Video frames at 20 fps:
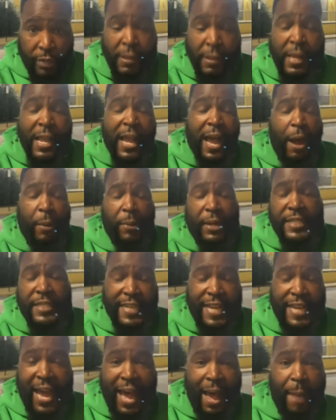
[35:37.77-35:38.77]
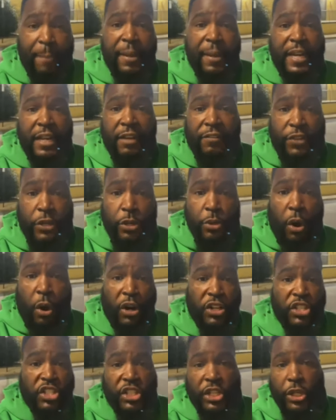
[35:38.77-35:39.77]
I want to see how many of you are
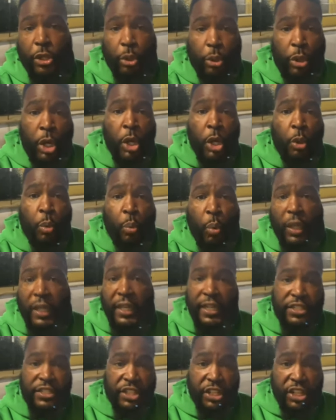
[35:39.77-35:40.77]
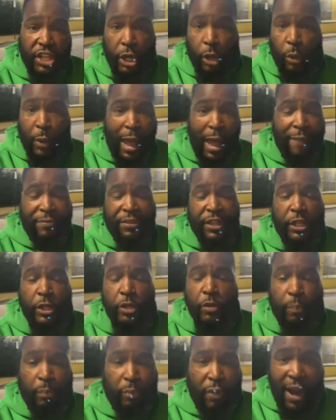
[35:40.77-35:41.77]
still willing to go at the new
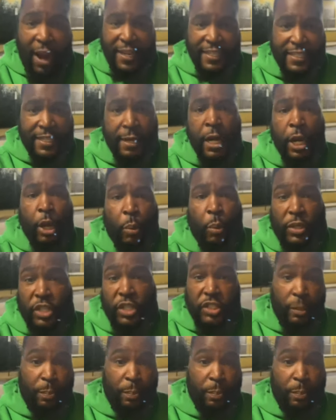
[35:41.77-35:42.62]
price, which is